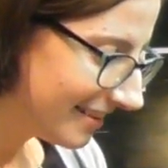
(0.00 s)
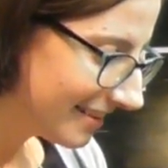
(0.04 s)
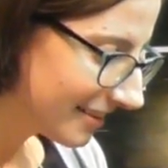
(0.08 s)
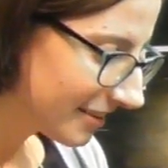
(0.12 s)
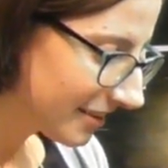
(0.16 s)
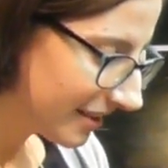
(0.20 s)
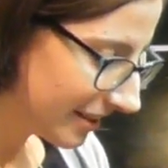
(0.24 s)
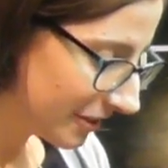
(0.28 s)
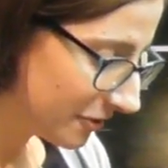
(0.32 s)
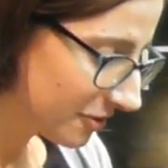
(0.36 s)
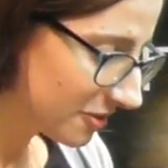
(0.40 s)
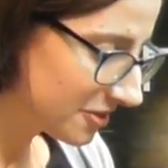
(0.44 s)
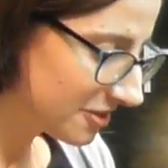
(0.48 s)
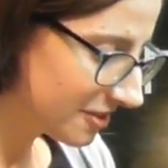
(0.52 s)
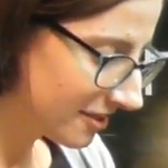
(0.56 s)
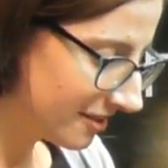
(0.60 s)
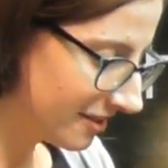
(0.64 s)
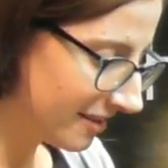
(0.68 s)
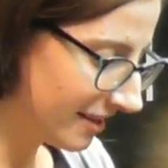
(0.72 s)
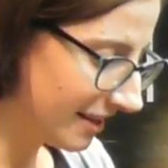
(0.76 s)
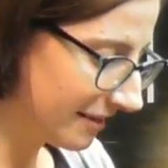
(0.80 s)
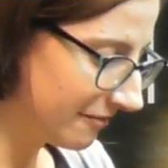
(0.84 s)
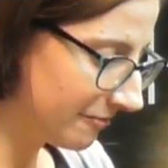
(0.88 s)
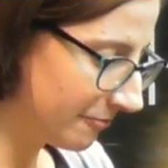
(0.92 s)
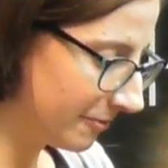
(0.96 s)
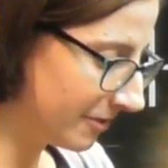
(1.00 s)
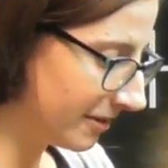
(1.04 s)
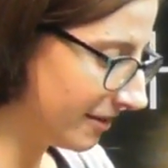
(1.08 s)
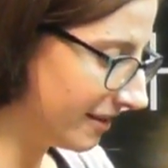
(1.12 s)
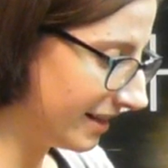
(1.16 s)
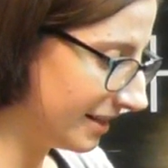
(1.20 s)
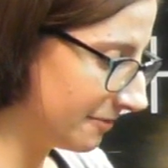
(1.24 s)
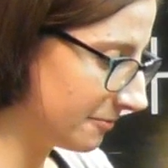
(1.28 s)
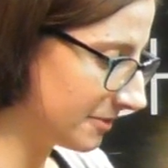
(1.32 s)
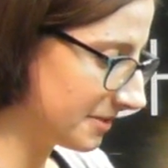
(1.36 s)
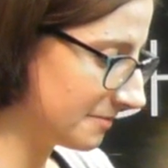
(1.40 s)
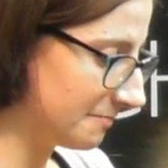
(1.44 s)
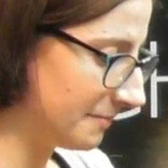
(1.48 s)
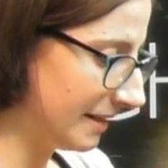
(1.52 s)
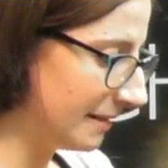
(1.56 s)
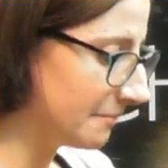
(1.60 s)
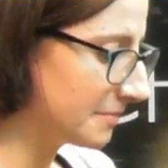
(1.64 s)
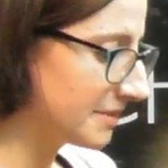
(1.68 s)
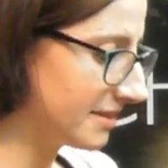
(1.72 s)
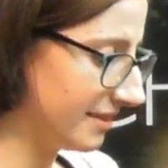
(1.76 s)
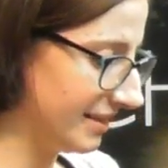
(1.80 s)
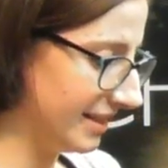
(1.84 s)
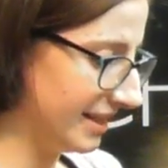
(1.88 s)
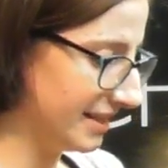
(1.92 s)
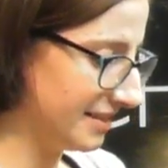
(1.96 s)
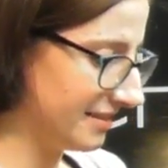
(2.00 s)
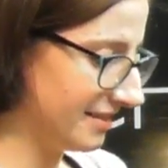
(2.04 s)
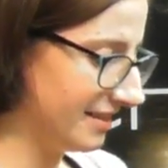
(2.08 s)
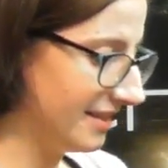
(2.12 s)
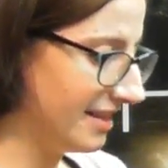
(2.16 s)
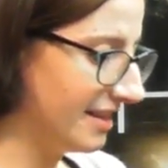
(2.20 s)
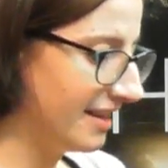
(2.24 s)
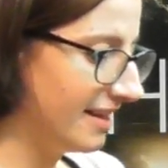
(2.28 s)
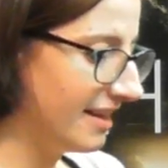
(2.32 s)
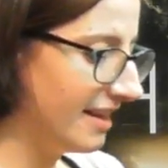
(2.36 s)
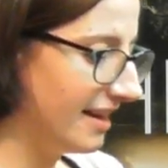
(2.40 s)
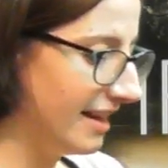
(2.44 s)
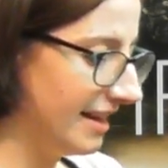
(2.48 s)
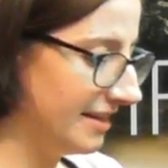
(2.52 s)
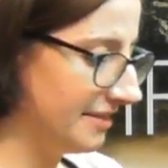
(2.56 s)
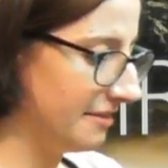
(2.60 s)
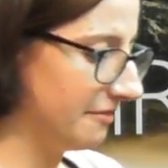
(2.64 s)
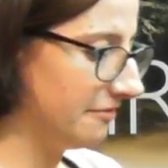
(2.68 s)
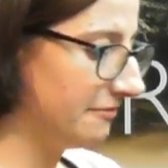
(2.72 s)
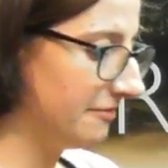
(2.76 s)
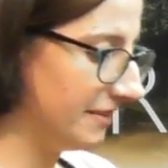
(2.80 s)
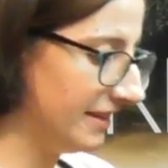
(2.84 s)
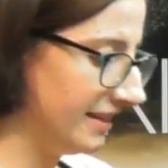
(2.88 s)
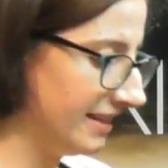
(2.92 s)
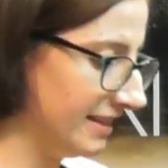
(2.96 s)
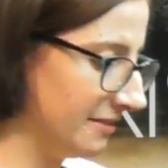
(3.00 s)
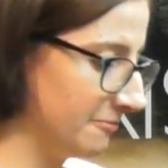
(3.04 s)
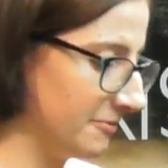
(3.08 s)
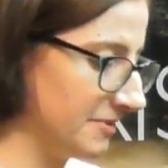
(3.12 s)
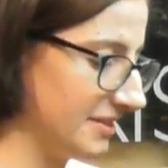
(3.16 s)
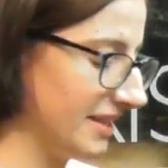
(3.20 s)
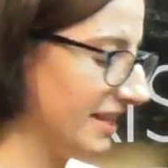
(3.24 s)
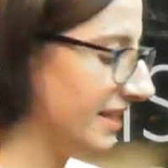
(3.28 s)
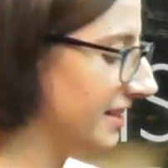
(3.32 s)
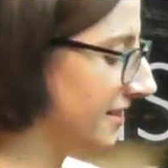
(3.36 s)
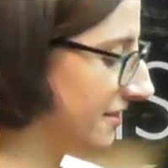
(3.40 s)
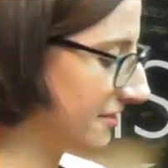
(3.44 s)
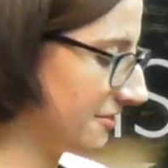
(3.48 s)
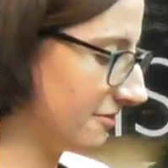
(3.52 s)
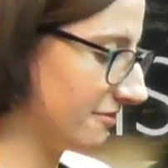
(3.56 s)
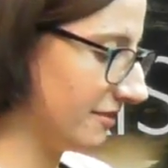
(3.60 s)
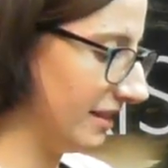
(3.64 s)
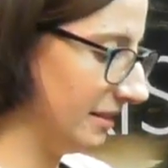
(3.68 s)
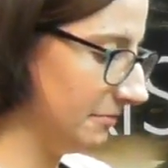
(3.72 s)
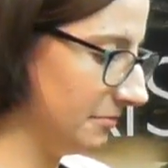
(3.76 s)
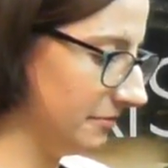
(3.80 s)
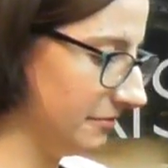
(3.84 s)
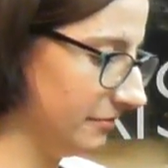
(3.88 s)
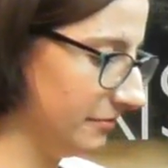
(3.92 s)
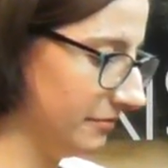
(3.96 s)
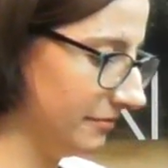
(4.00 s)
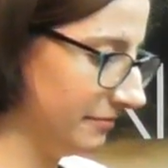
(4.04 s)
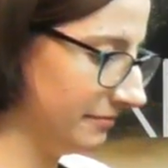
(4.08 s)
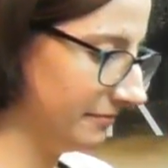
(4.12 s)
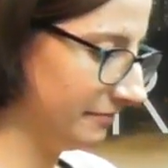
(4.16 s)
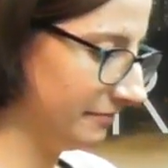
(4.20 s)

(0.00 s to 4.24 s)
a Christian life when I was baptized, and the feeling was indescribable.